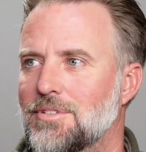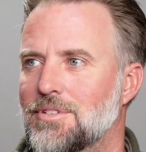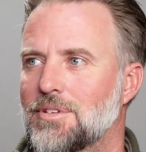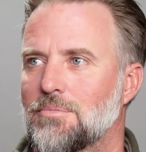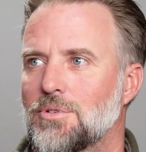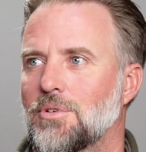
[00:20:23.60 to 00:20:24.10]

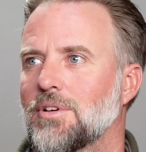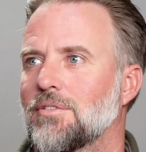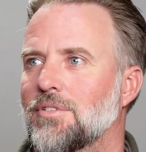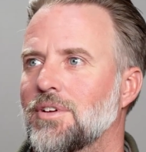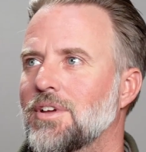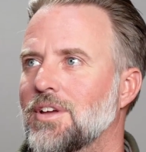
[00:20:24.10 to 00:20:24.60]
some sort
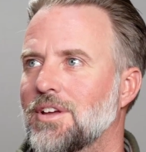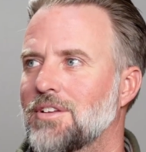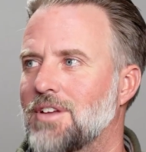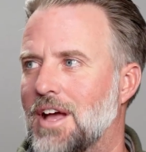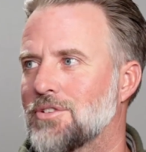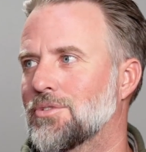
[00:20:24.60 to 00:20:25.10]
of
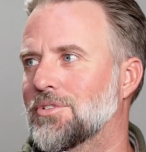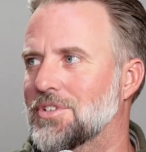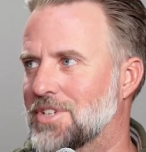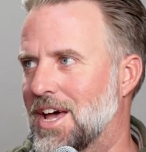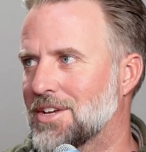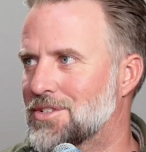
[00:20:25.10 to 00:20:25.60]
natural
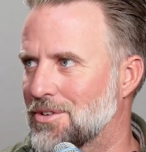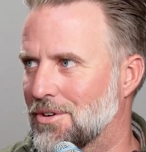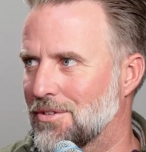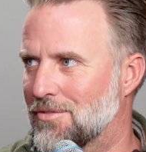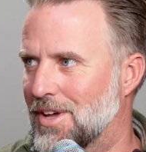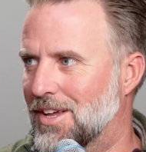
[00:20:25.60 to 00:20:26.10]

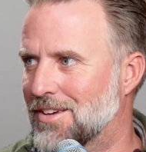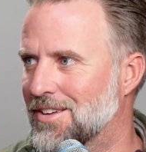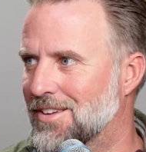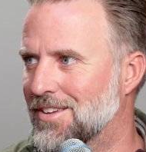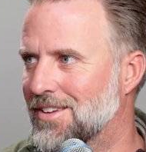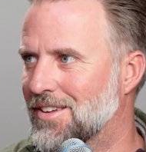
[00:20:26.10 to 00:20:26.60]
disaster
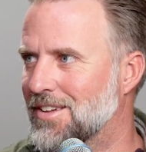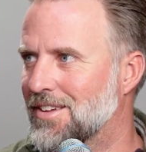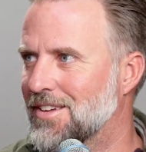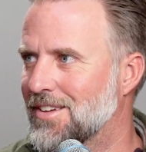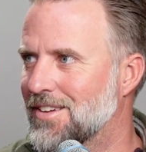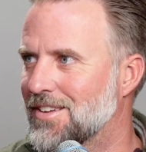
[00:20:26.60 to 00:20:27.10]
event
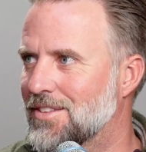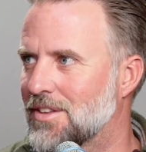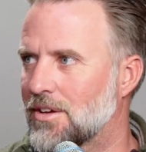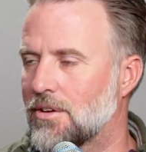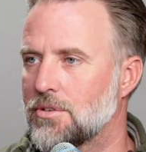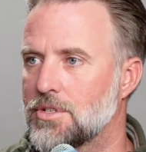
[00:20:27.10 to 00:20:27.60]

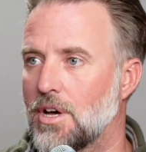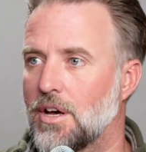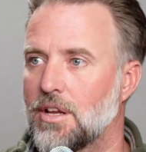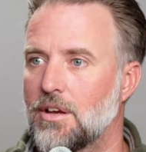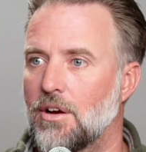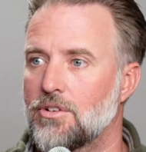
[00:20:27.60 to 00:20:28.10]
that goes
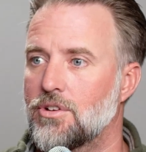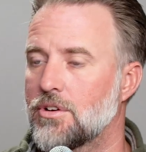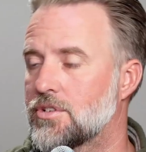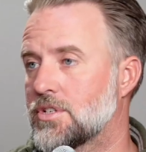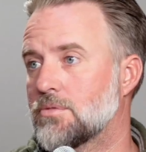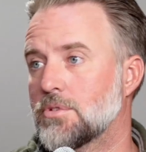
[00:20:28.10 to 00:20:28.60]
on, and our
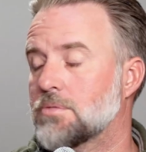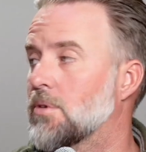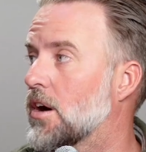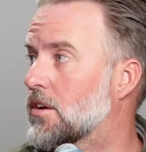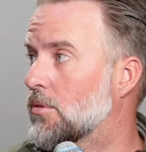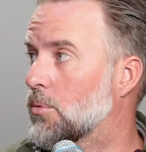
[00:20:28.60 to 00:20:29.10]
church has
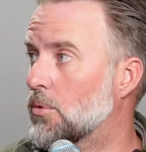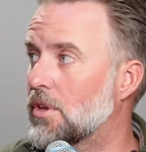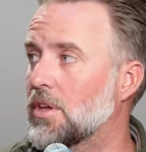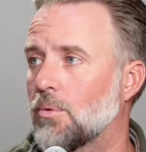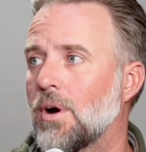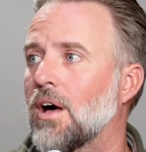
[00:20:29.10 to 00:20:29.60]
responded
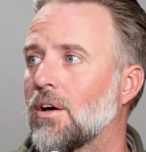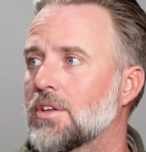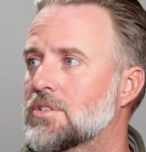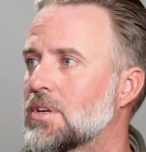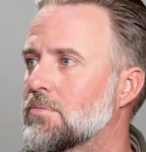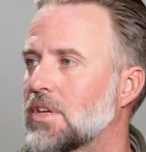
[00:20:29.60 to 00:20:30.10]
really well.
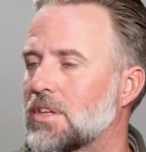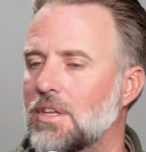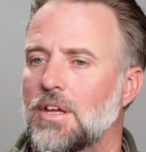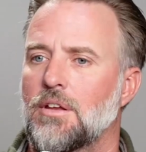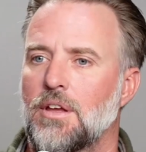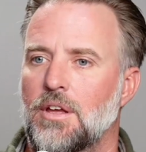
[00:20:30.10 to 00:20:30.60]
It's something
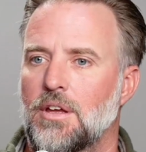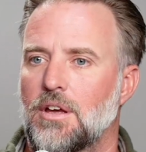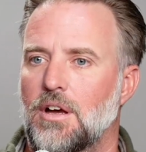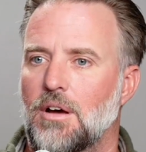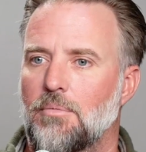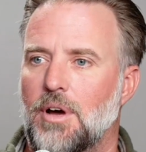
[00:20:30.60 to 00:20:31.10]
that
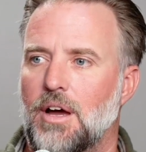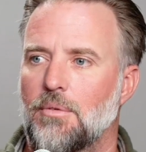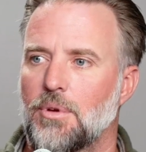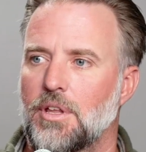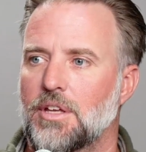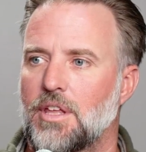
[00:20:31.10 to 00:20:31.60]
I
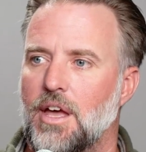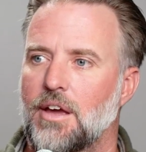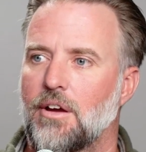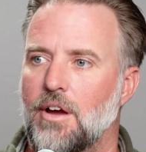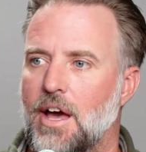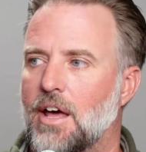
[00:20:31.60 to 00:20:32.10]
really like to
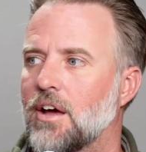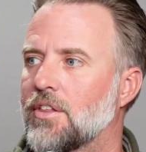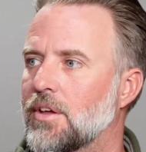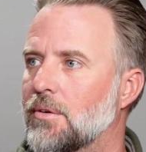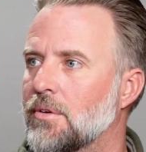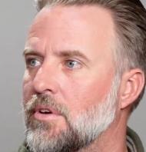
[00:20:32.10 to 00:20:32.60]
hang our hat on,
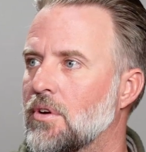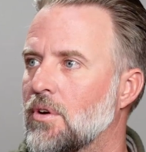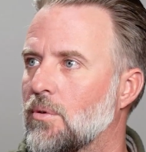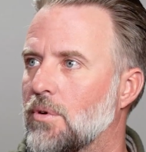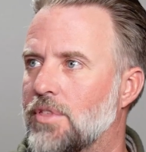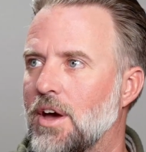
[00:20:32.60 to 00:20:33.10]
that
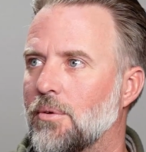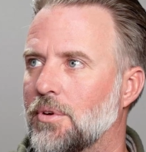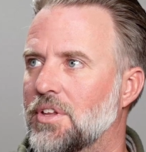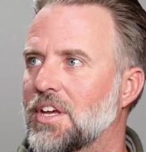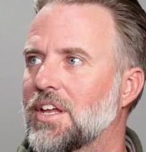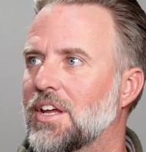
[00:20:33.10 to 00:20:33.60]
without
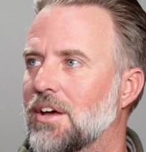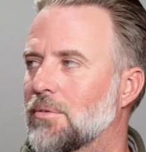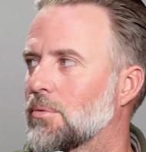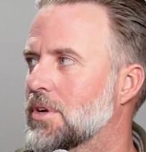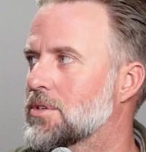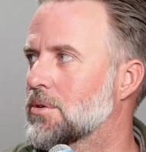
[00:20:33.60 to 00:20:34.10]
really any
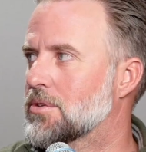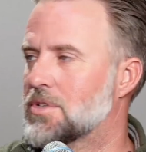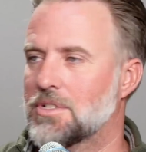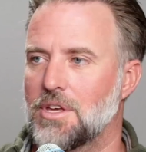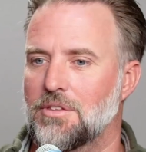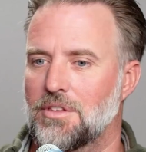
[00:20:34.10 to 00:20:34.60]

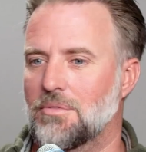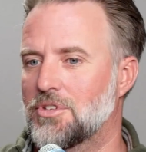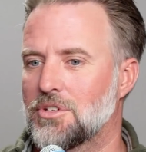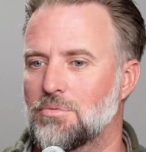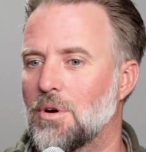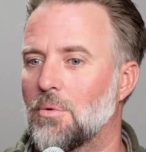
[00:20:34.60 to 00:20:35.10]
resources other than
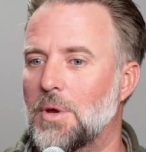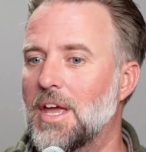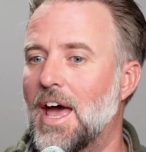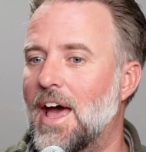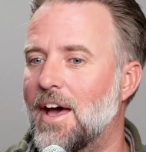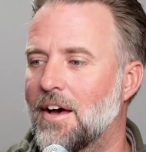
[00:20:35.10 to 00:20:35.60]
just what we
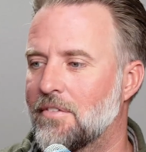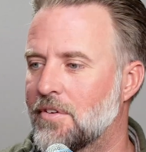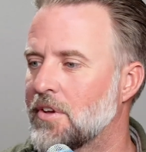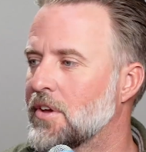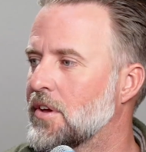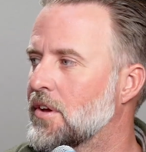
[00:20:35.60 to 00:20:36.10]
have,
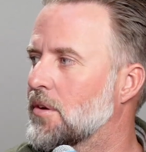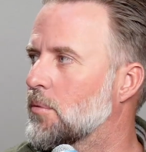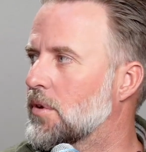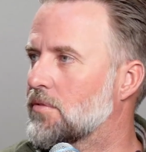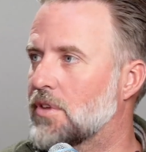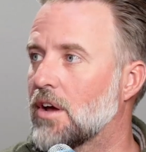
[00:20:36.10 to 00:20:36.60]

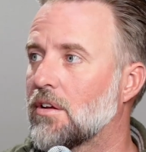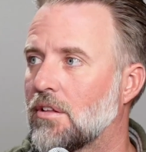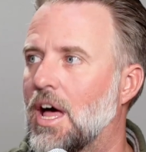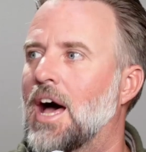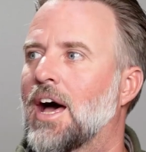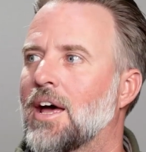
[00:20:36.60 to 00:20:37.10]
we've done a
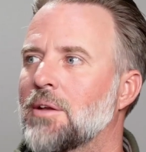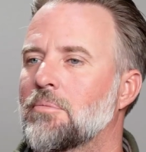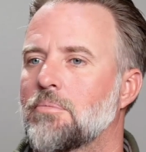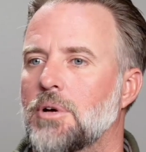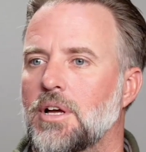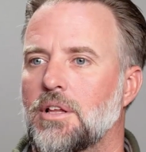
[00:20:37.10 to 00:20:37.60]

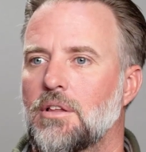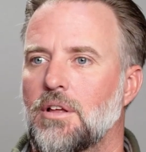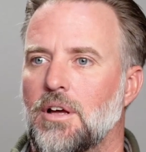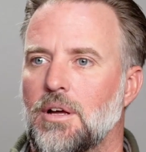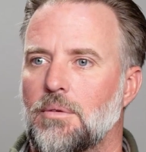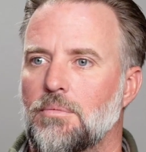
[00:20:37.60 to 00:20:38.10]
lot. But
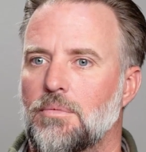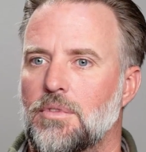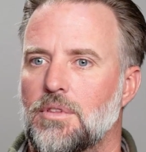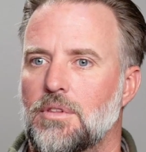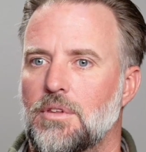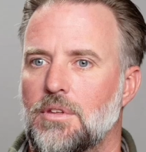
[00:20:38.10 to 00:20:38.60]
from